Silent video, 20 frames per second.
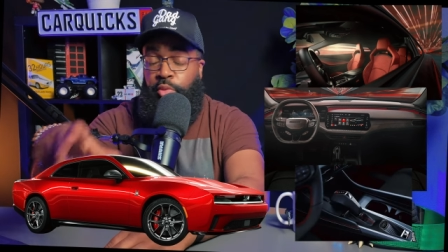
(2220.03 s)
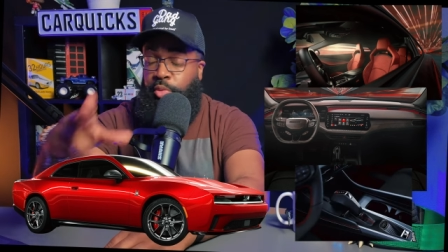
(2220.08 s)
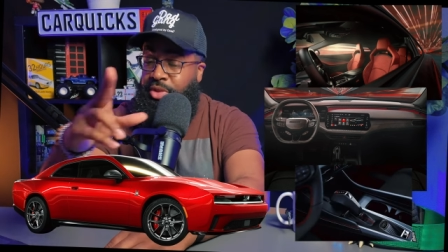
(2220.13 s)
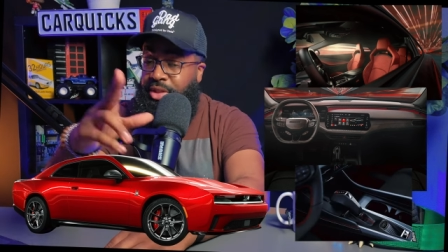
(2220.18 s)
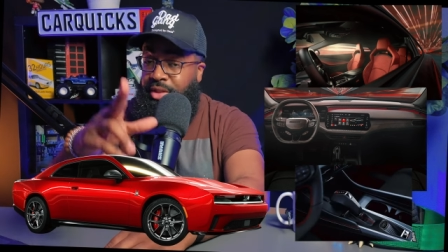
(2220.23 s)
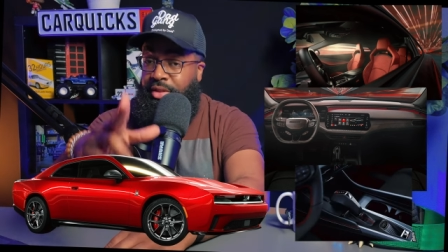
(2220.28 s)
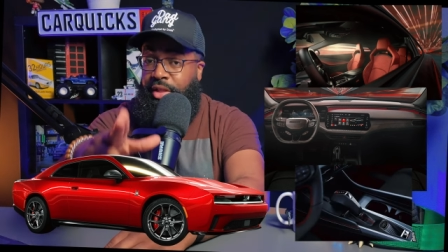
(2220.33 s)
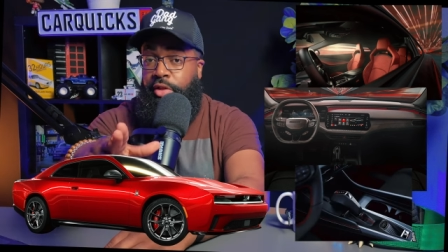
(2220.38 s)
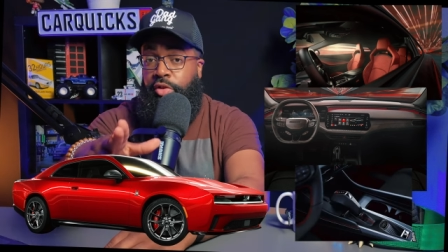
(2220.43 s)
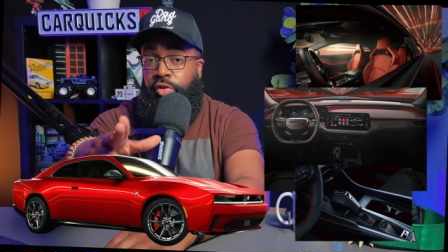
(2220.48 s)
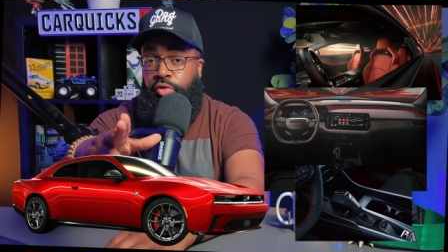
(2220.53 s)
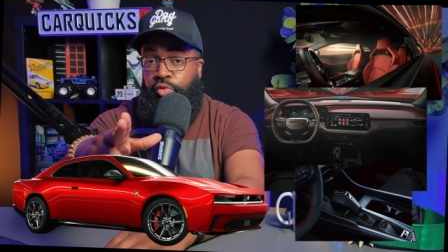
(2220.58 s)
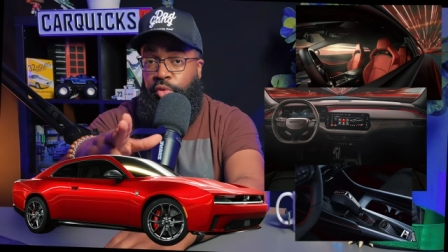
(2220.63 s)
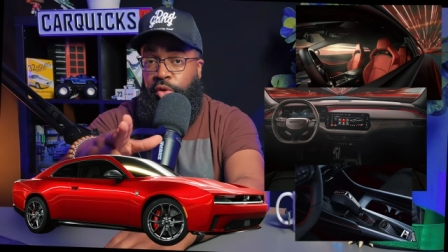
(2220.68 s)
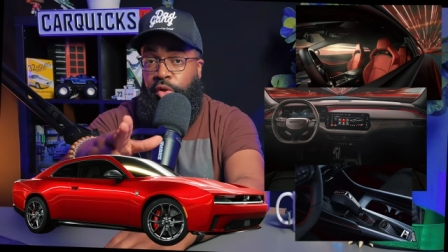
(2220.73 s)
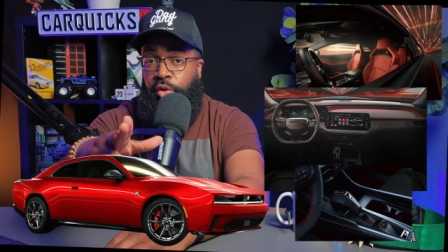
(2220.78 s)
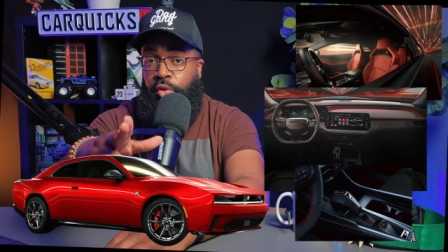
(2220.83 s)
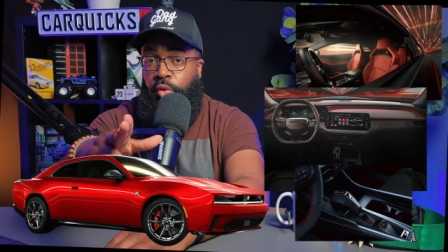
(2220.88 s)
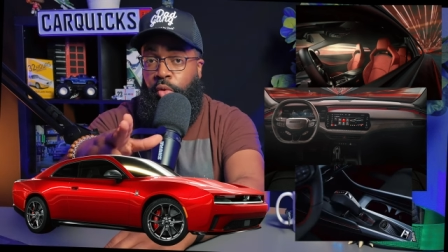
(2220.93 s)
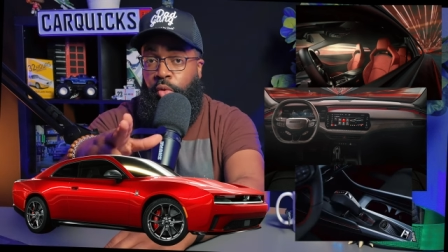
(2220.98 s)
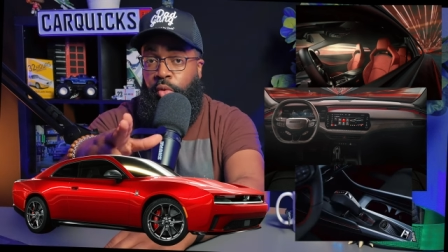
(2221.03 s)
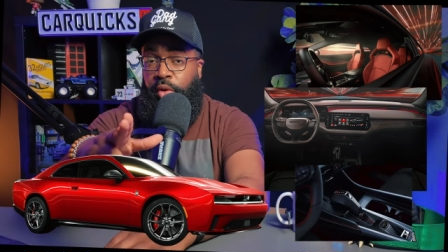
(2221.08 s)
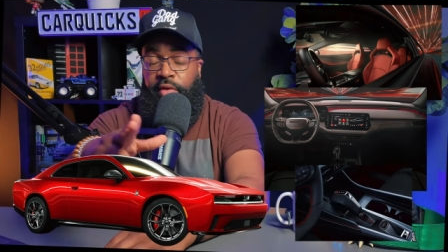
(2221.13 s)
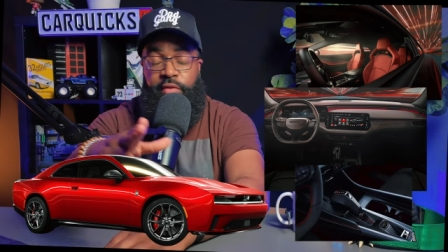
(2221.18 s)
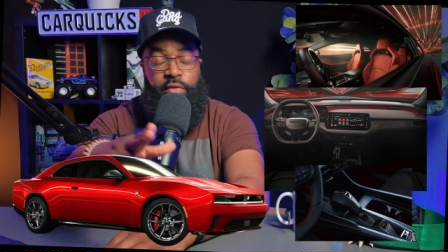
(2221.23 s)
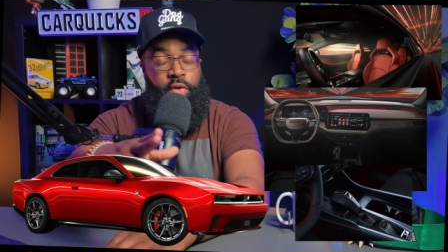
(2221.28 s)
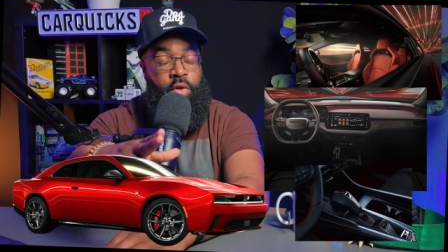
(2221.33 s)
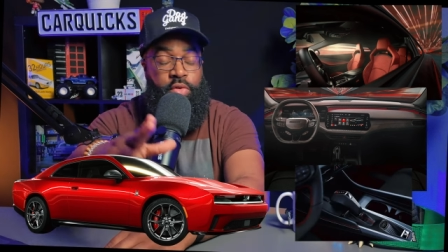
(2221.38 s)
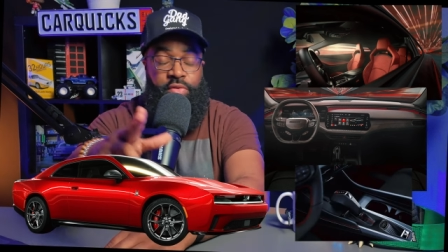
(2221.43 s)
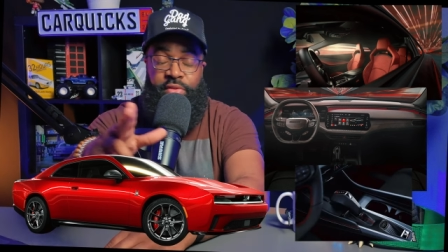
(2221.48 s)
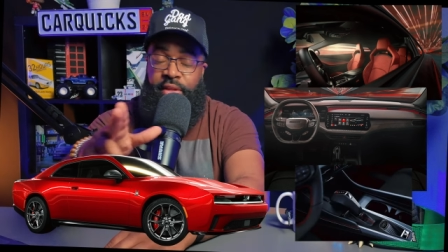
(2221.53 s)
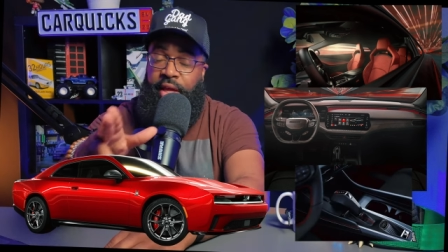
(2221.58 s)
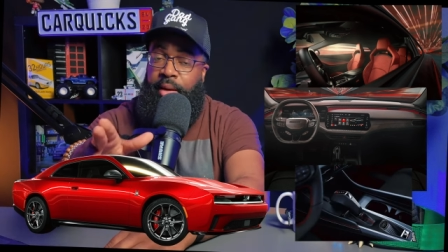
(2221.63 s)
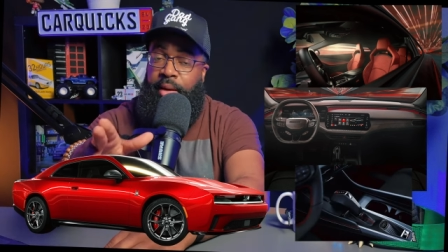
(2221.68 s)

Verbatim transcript: which I think looks really cool. Even though it's not a